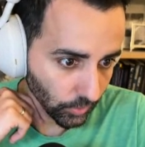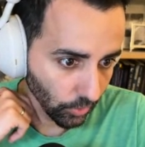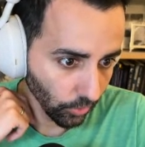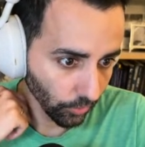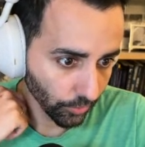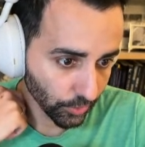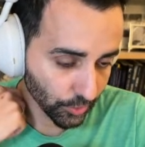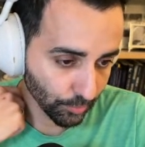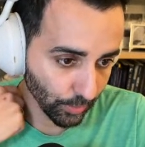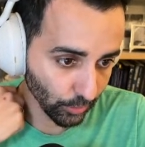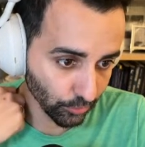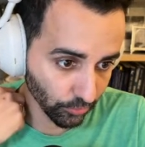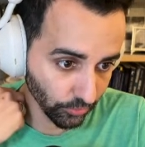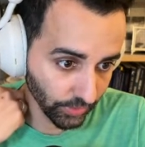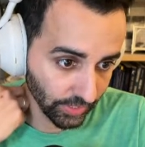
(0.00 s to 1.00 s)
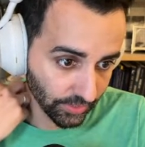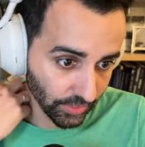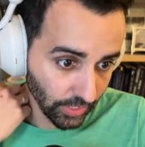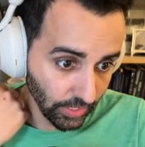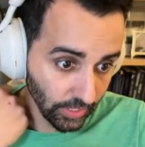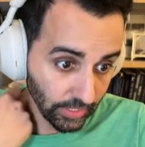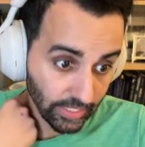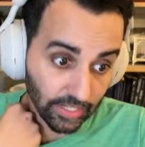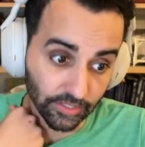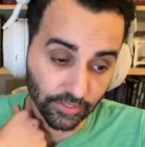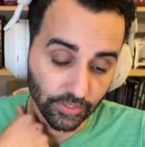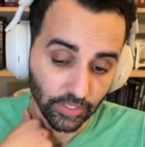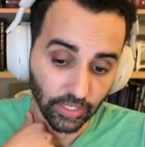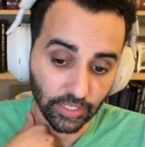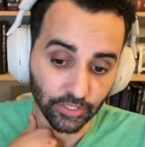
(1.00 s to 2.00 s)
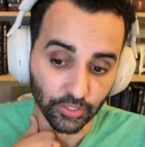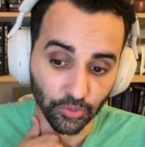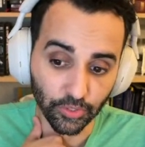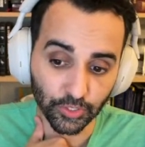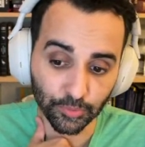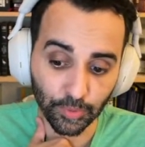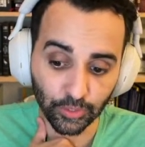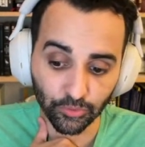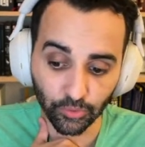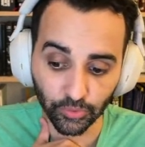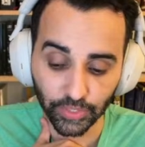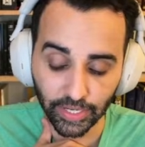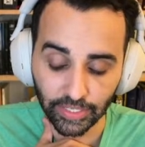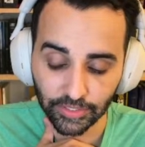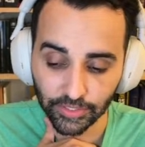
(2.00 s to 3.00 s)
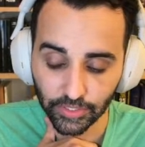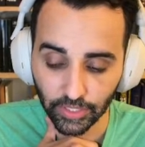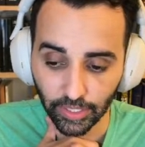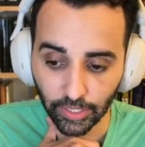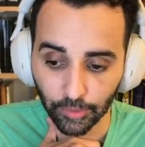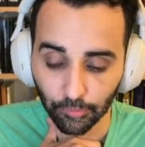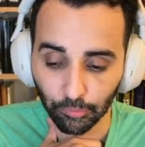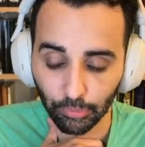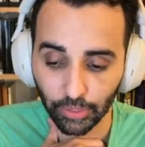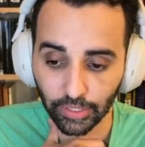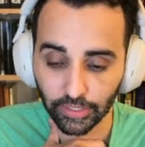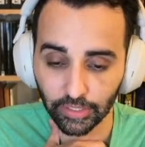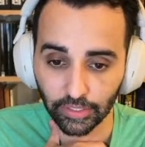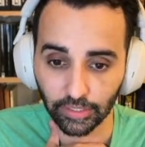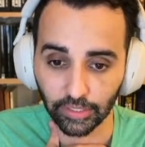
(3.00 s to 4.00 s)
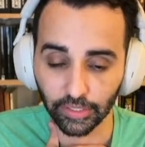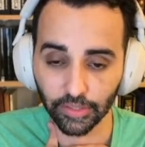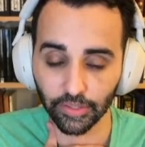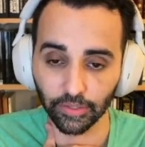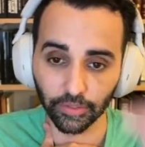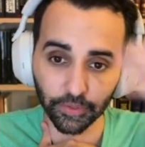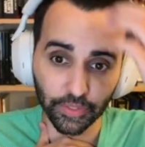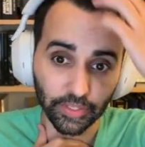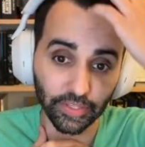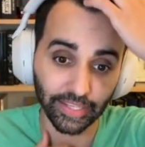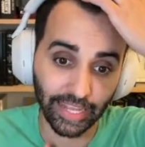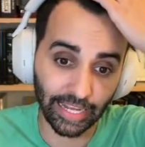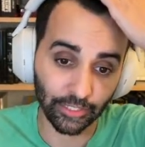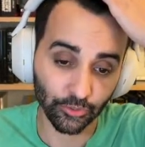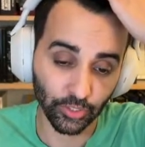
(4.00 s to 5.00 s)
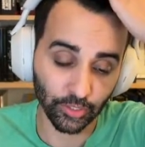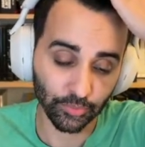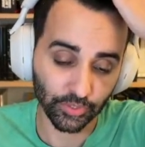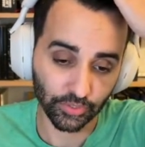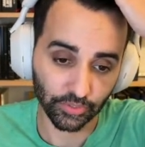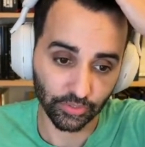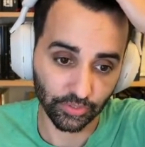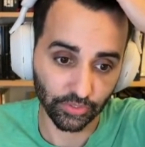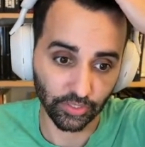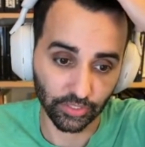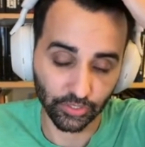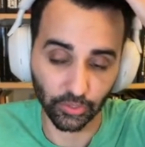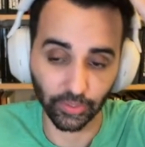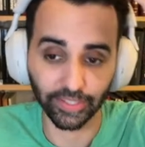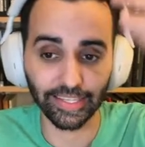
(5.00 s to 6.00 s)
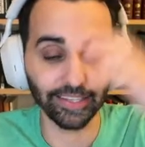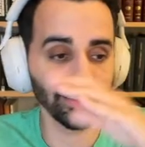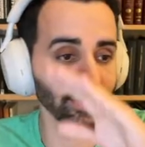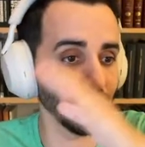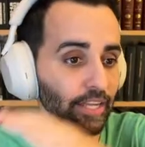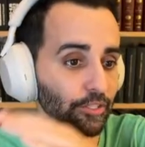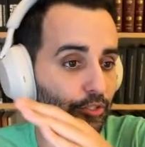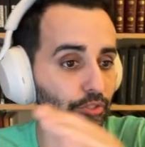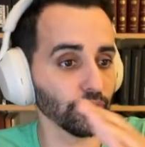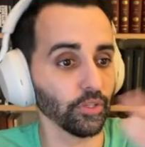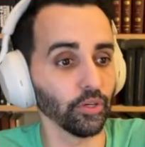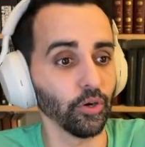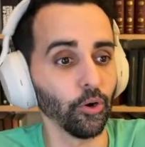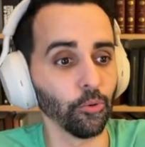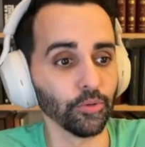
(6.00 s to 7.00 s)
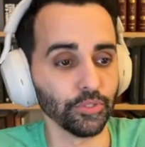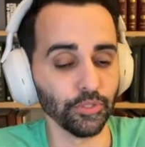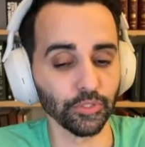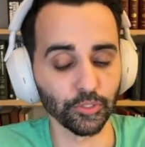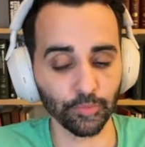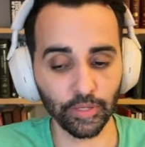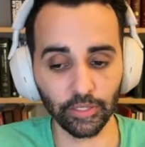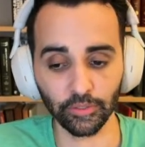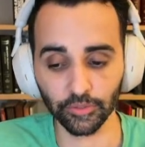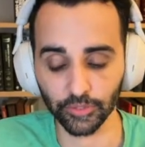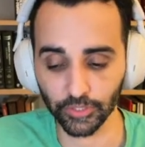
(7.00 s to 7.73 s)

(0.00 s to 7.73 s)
All their spells roll dice. Yes, so their spells roll dice, but the cantrips, so like they can't just always use spells.